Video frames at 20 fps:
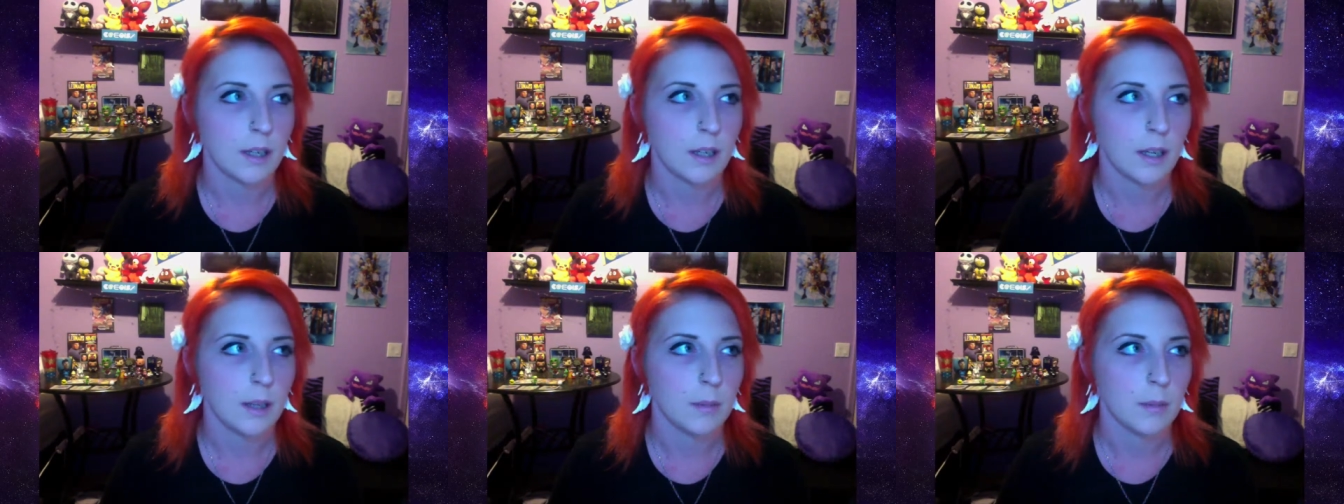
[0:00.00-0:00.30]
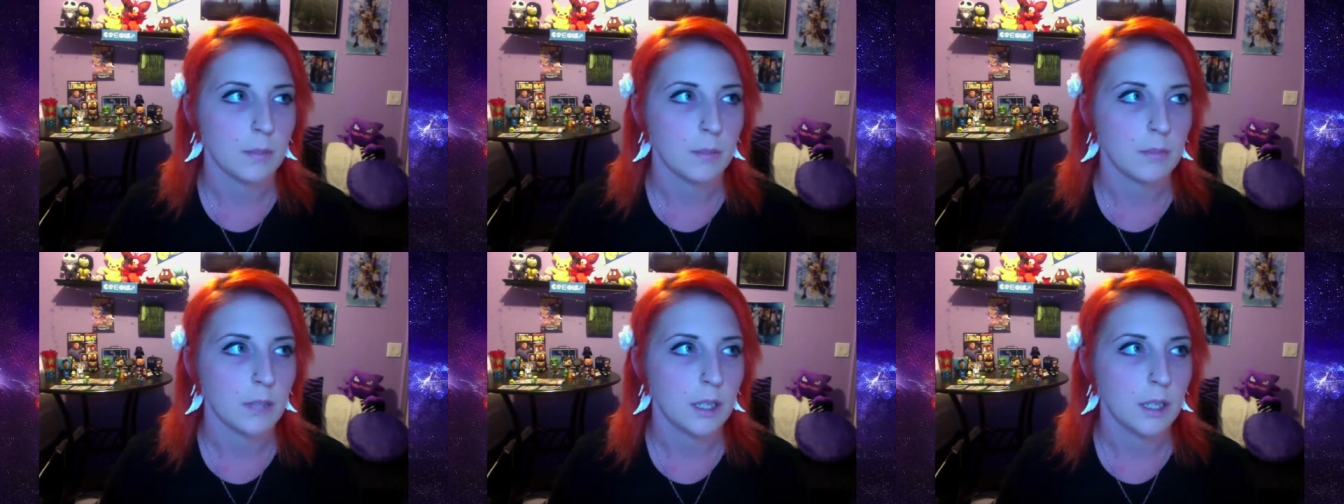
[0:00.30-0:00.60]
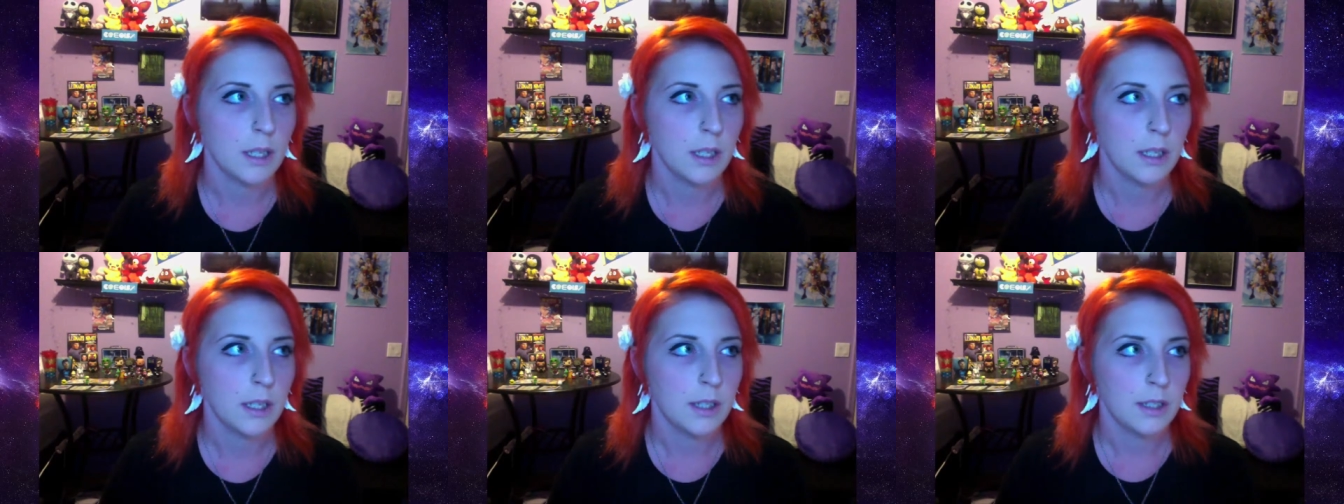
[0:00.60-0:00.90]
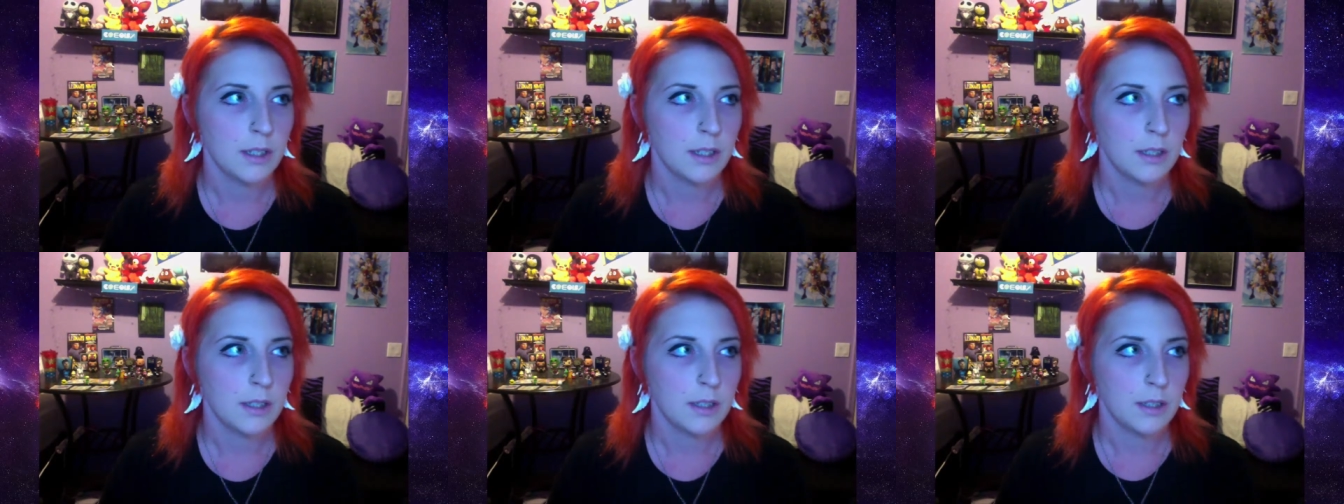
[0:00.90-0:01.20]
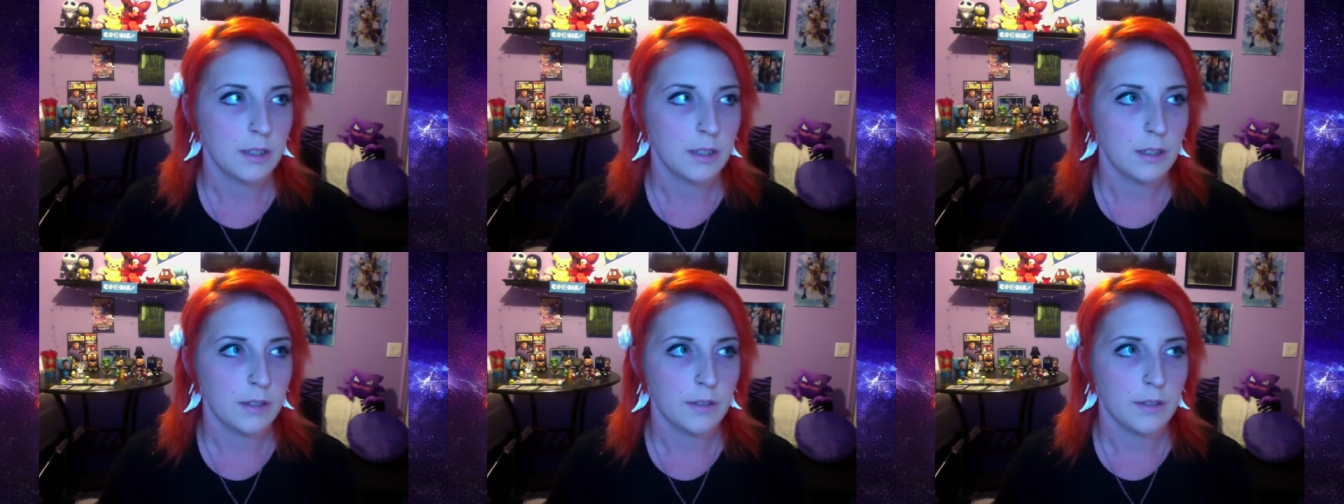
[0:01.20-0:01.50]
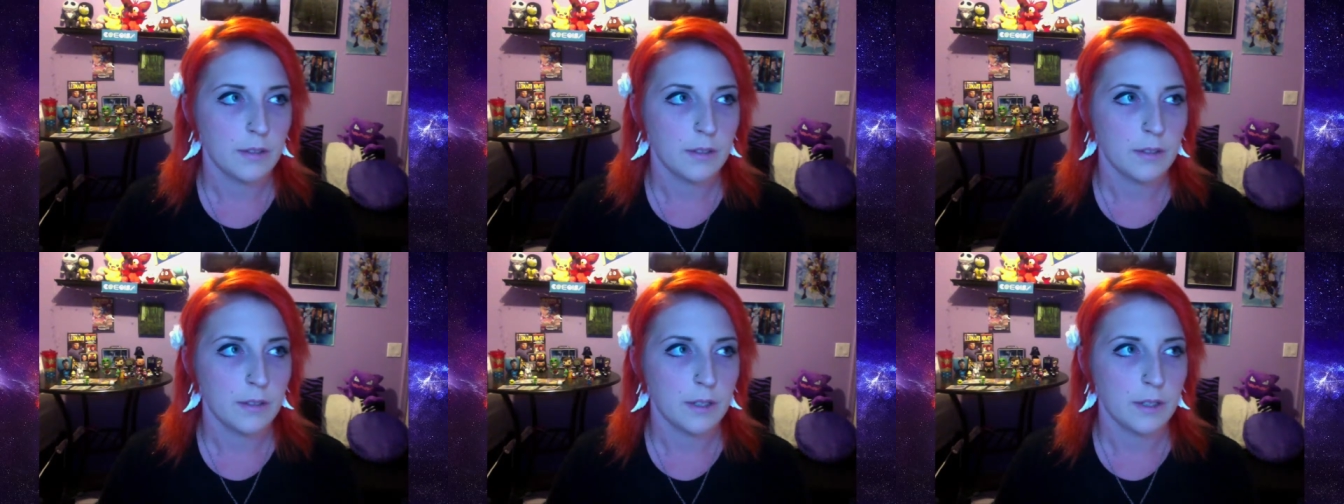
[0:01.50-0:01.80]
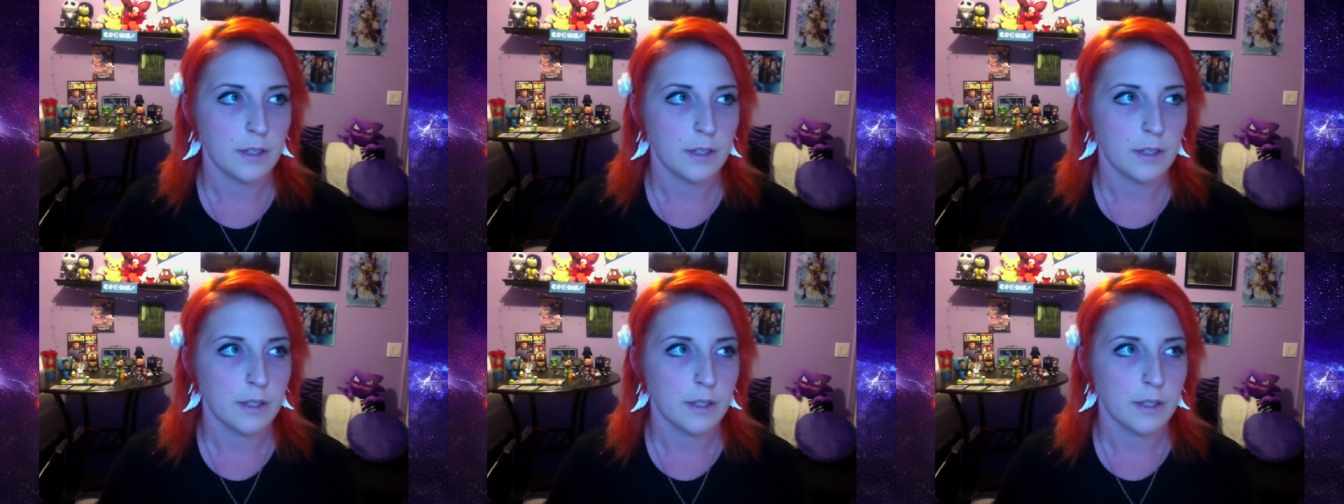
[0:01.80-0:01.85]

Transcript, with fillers: Um,